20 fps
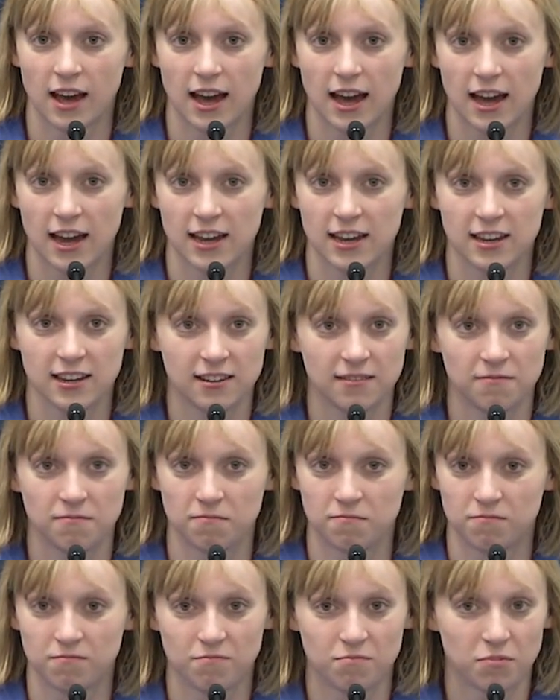I
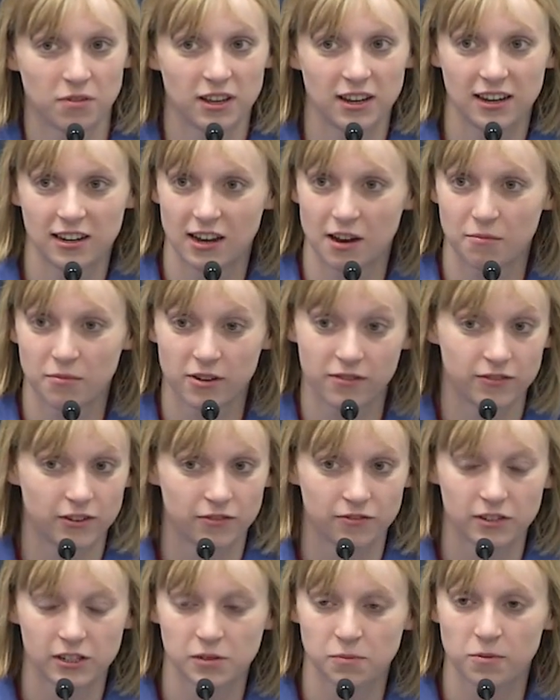played a number of
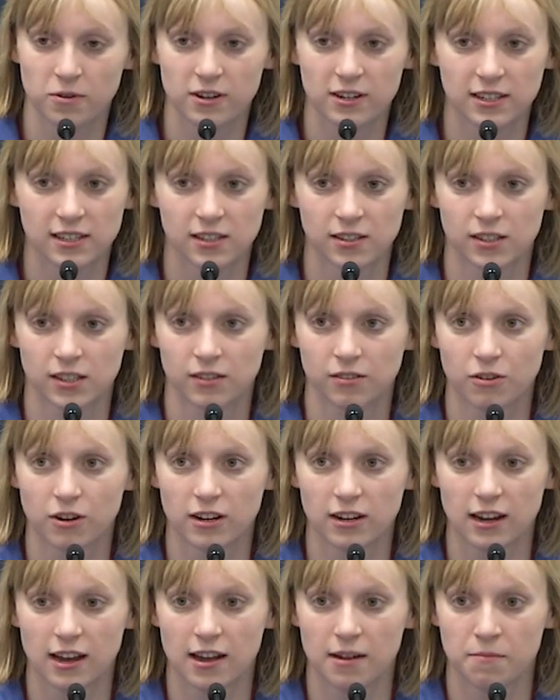different sports
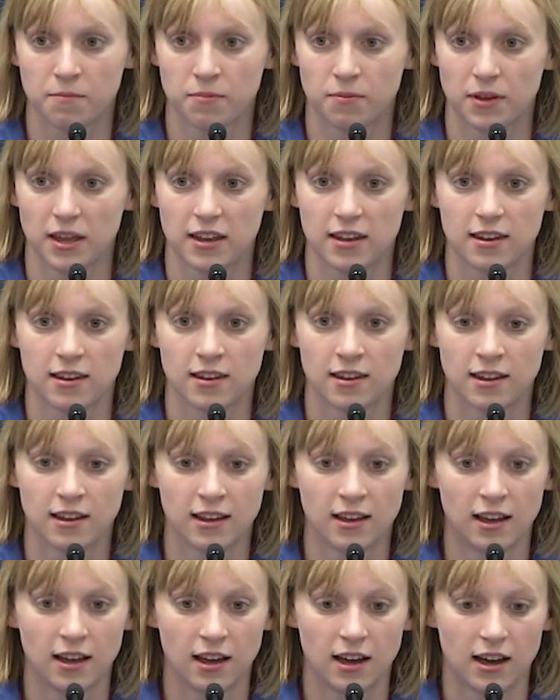growing up and
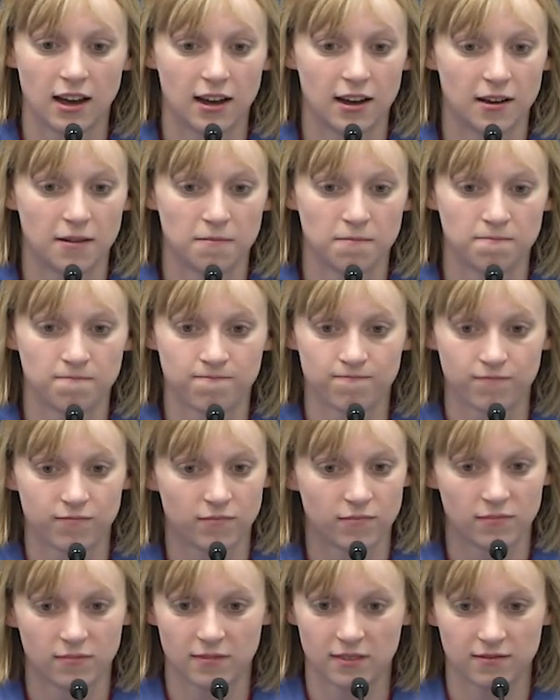um,
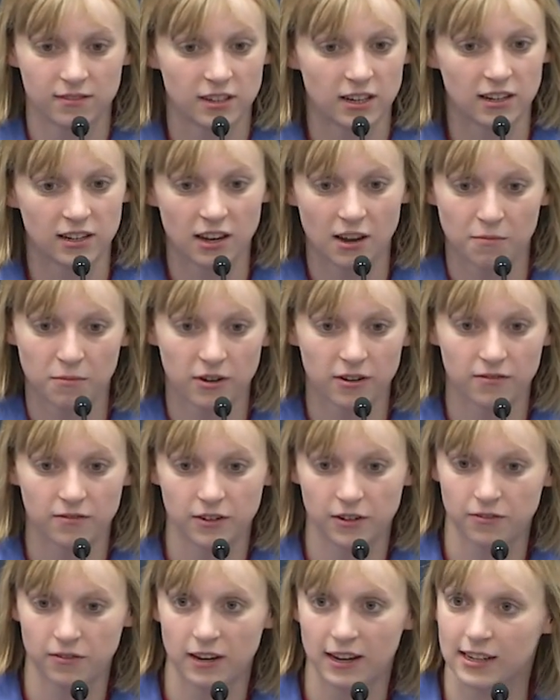did a number of
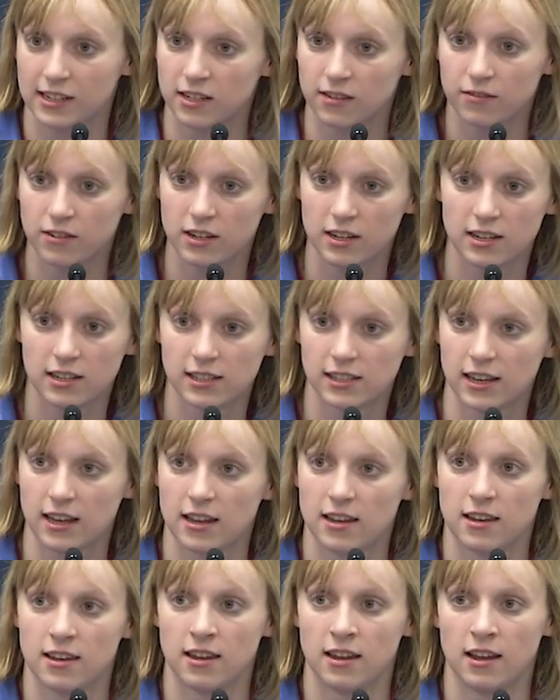different activities,
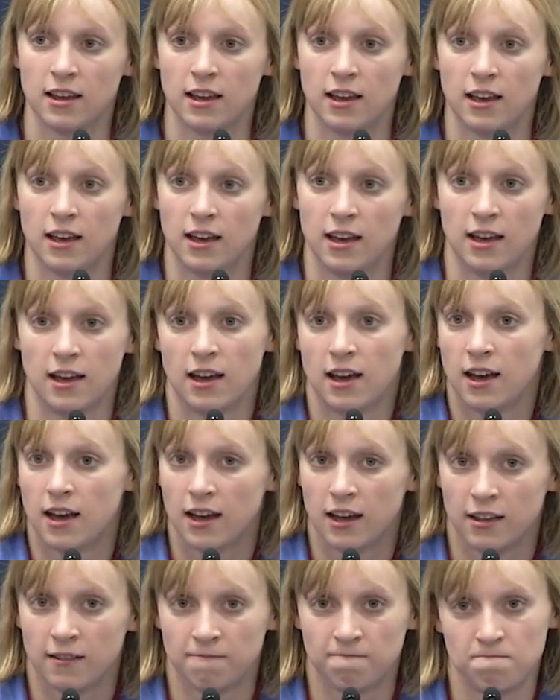and
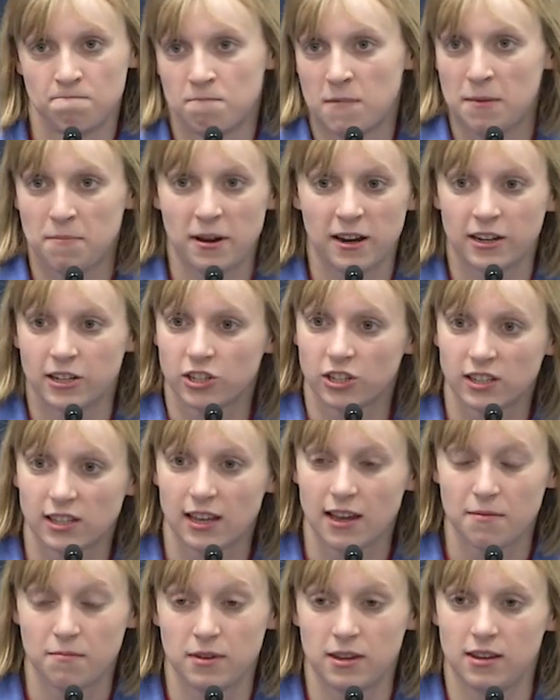my parents just
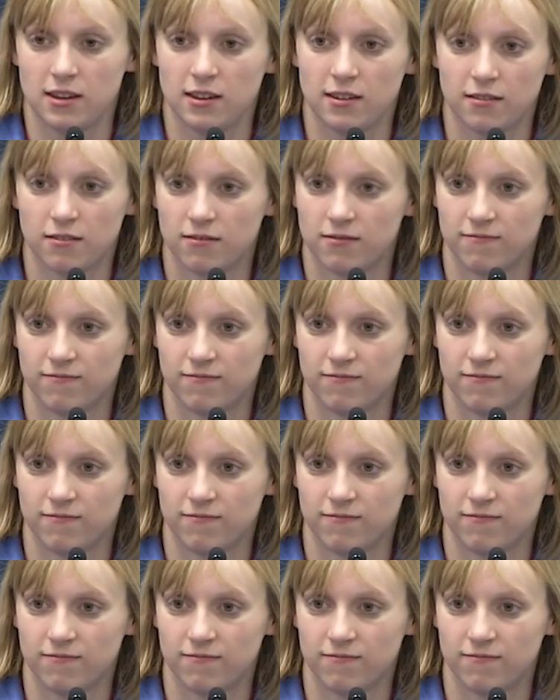let me